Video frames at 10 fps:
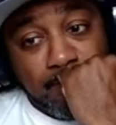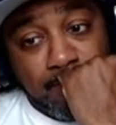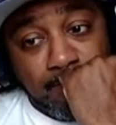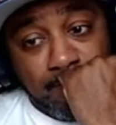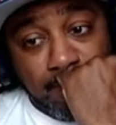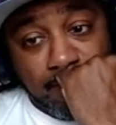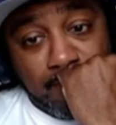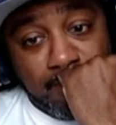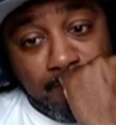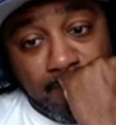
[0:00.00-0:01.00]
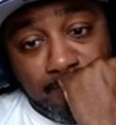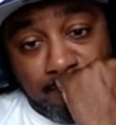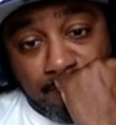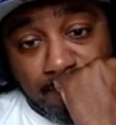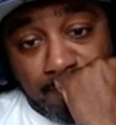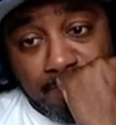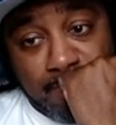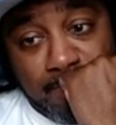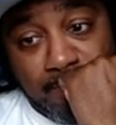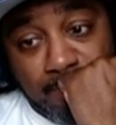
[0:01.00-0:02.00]

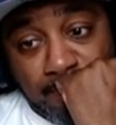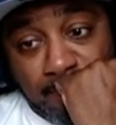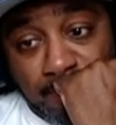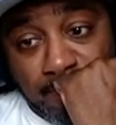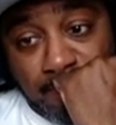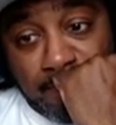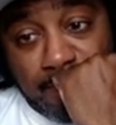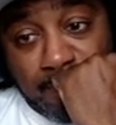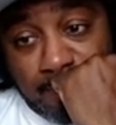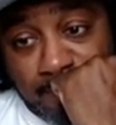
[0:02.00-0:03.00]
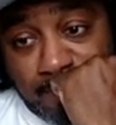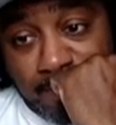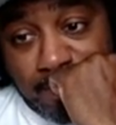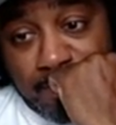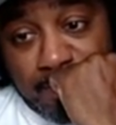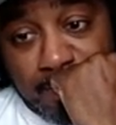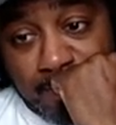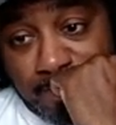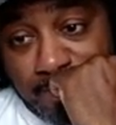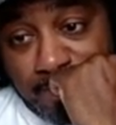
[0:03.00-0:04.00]

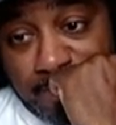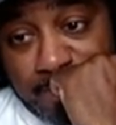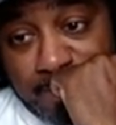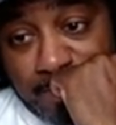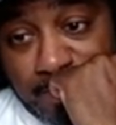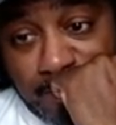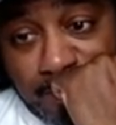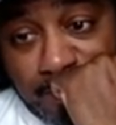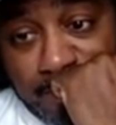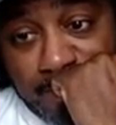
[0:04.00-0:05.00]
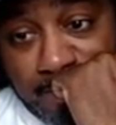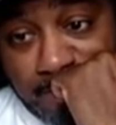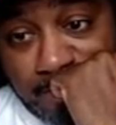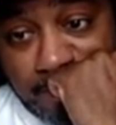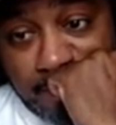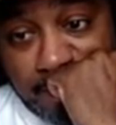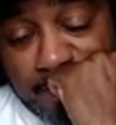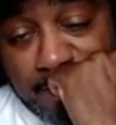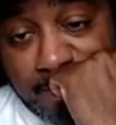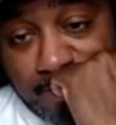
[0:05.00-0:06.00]
(silent)